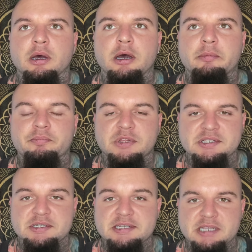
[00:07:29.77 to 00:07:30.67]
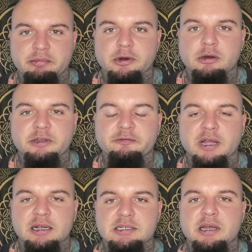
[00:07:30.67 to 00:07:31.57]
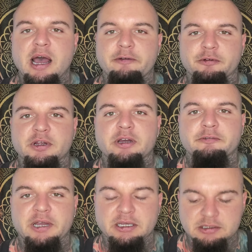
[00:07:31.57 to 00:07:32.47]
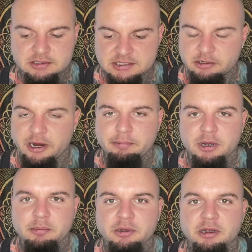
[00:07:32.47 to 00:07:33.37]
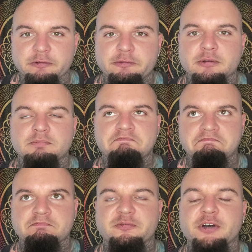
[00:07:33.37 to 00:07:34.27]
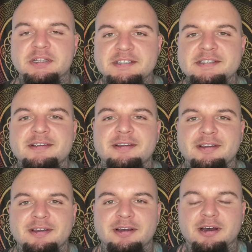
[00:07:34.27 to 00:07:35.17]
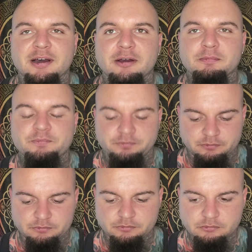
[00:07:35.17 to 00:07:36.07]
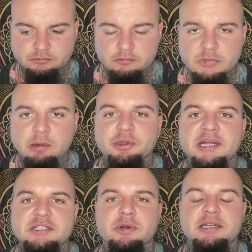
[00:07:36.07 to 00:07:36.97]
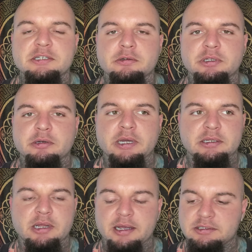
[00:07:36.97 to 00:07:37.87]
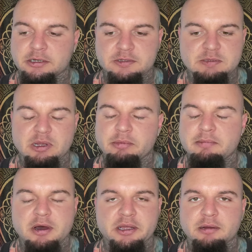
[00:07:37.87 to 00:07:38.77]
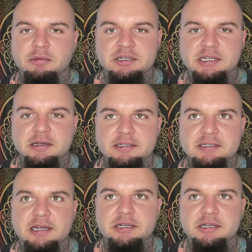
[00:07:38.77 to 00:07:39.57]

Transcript: Um, this December, I'll be flying to Africa if I can scrape up enough funds. Um, but that's what I do. You know, I, I don't spend my money on much else.